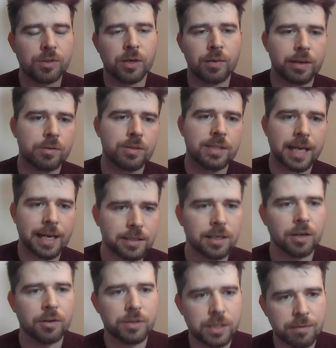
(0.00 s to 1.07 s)
So they'll sell it
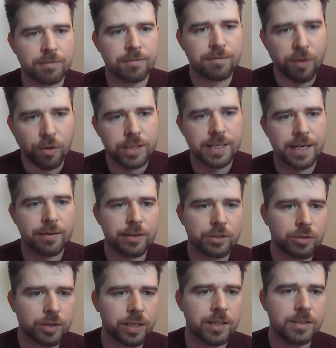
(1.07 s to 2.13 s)
to loads of different foreign
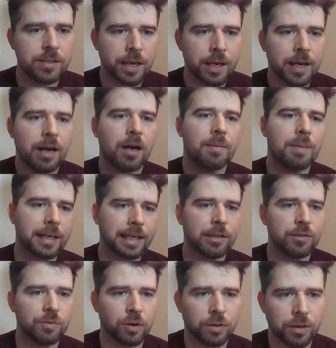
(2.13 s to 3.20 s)
territories. And
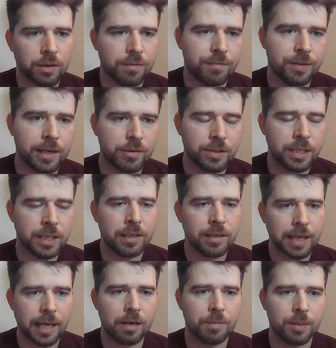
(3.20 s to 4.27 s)
then you've got the
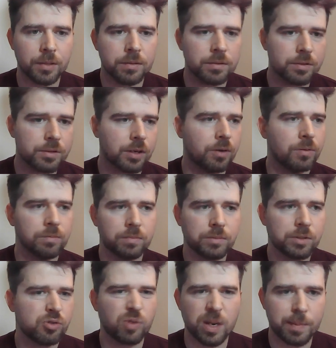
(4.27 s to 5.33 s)
VOD element, so
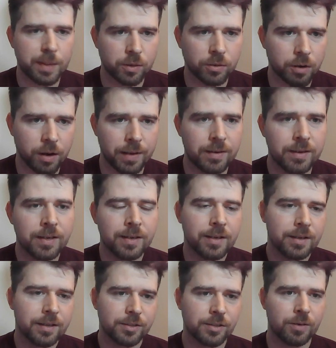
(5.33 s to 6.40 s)
streaming online.
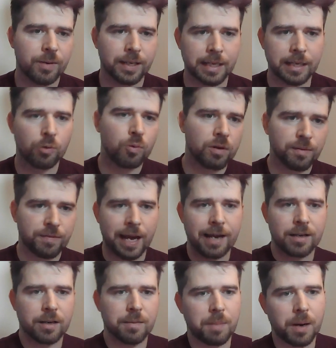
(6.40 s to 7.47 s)
So, and then all of
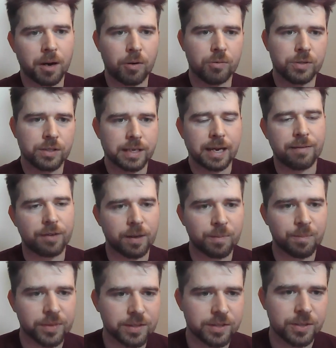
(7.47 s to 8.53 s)
that compiles together
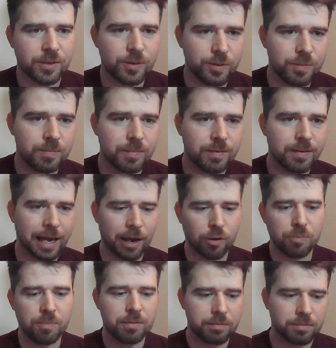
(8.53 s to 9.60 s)
to
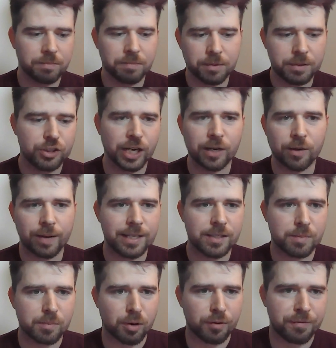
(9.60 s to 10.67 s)
help
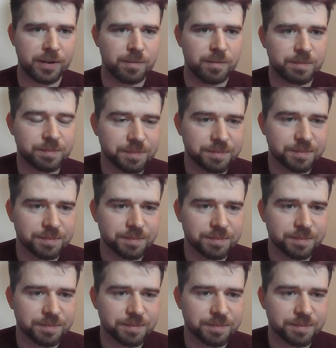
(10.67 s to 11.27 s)
generate some profit.